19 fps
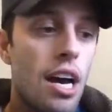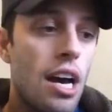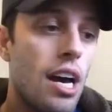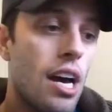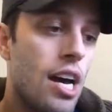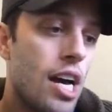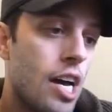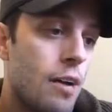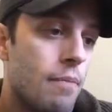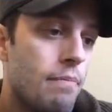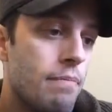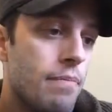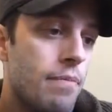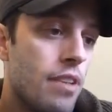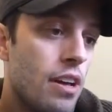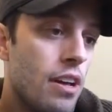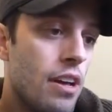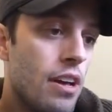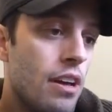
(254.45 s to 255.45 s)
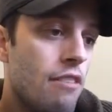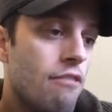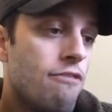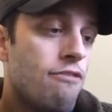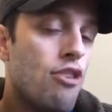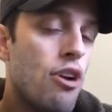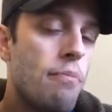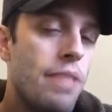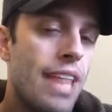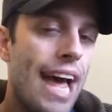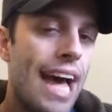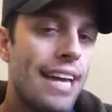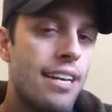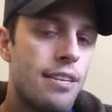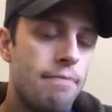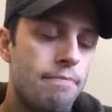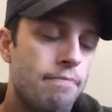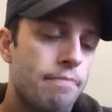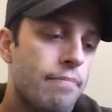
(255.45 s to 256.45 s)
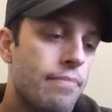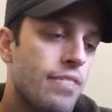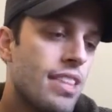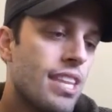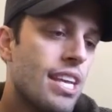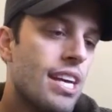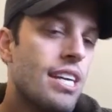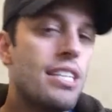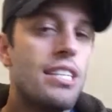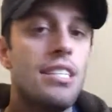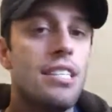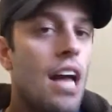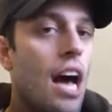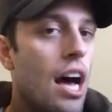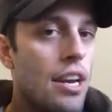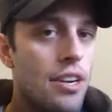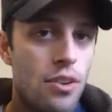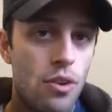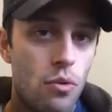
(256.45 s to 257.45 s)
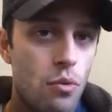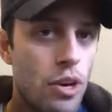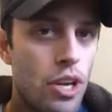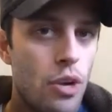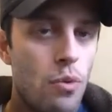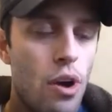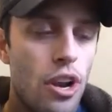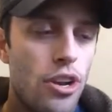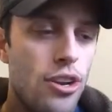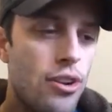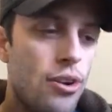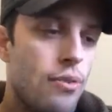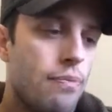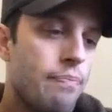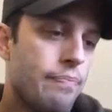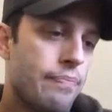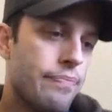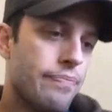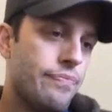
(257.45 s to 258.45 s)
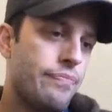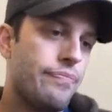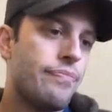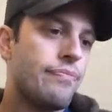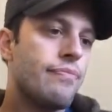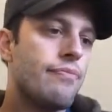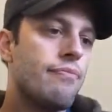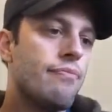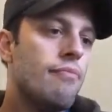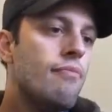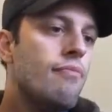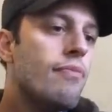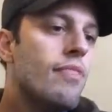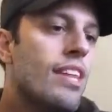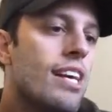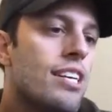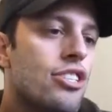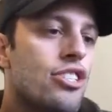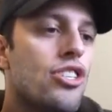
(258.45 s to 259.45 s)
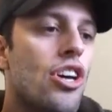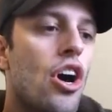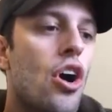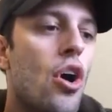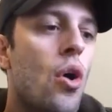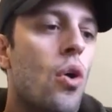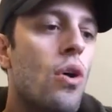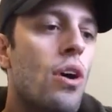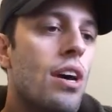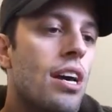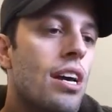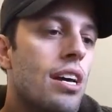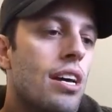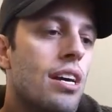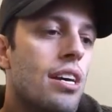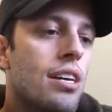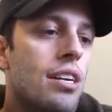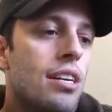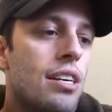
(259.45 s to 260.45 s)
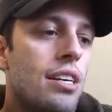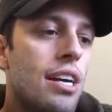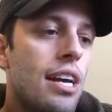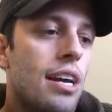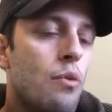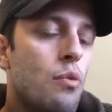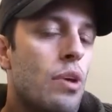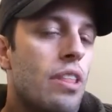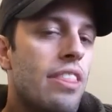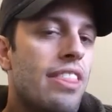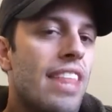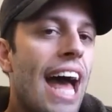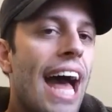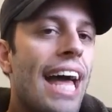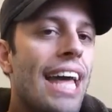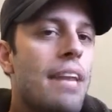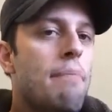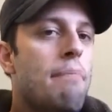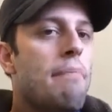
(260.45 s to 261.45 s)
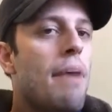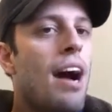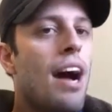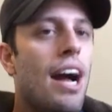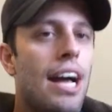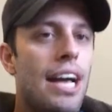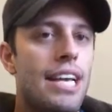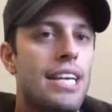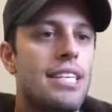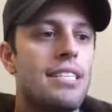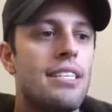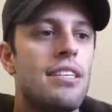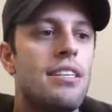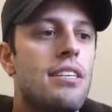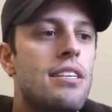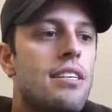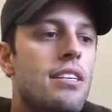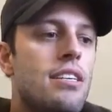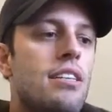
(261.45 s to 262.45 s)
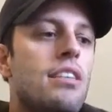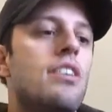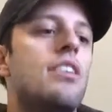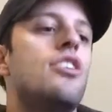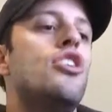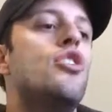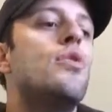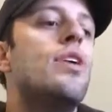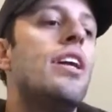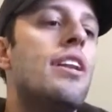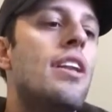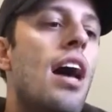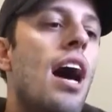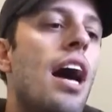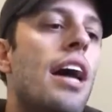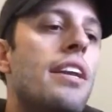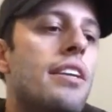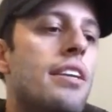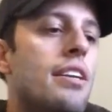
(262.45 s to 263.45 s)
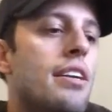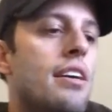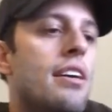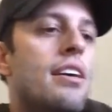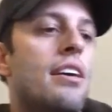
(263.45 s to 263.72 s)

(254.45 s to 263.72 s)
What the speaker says: from that. Not what you want to do. So with that in mind, you cannot,